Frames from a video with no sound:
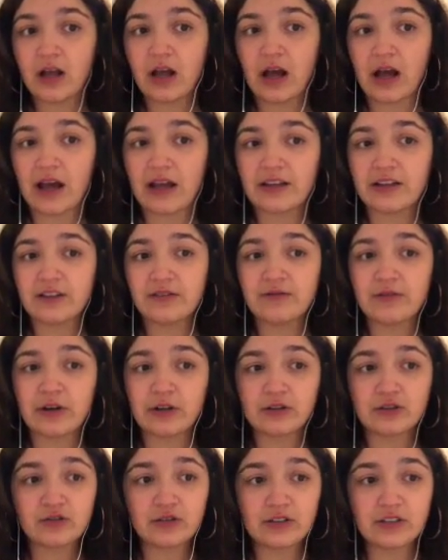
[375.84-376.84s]
I can
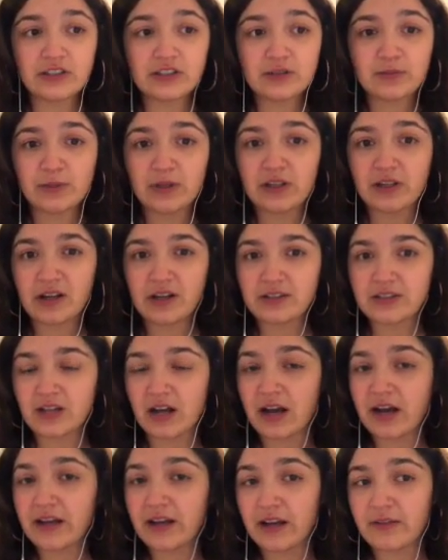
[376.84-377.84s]
vouch for this because
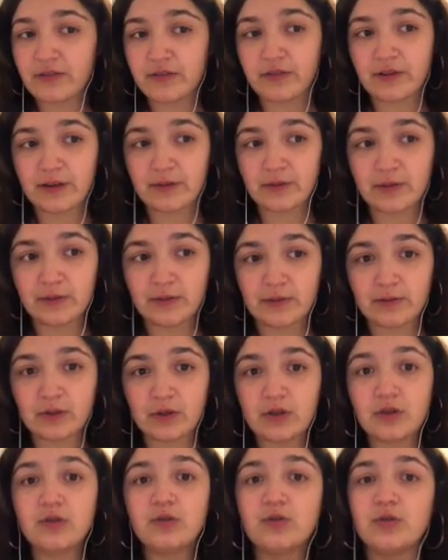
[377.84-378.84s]
I have a family
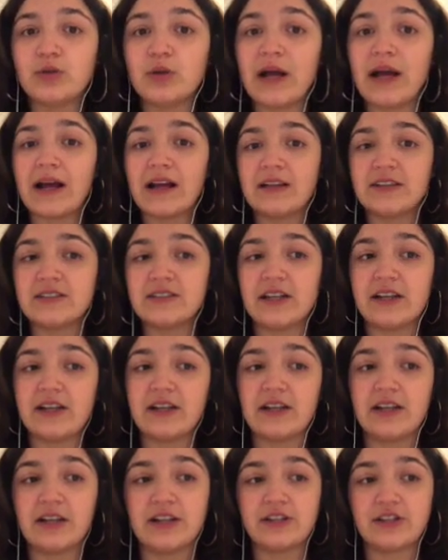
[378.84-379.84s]
member who has
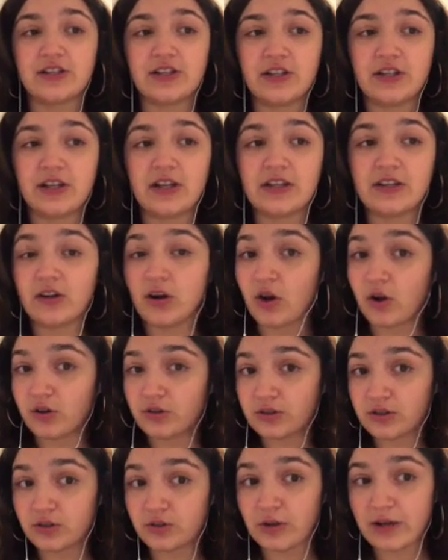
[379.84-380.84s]
ADHD and
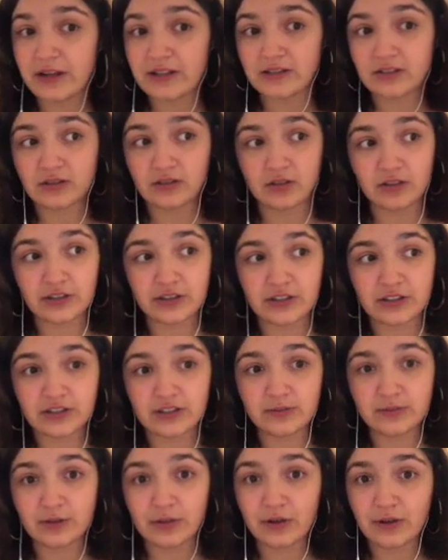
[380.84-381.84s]
also has a learning
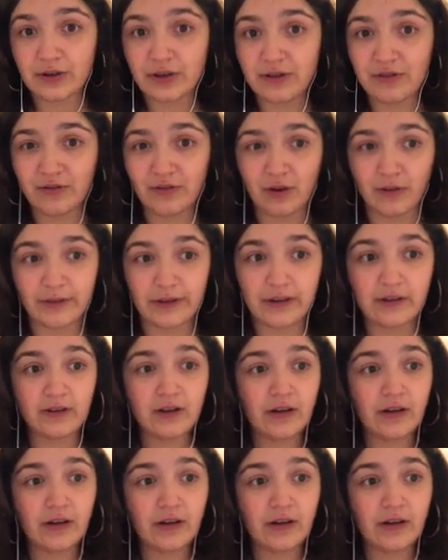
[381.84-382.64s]
disability from it.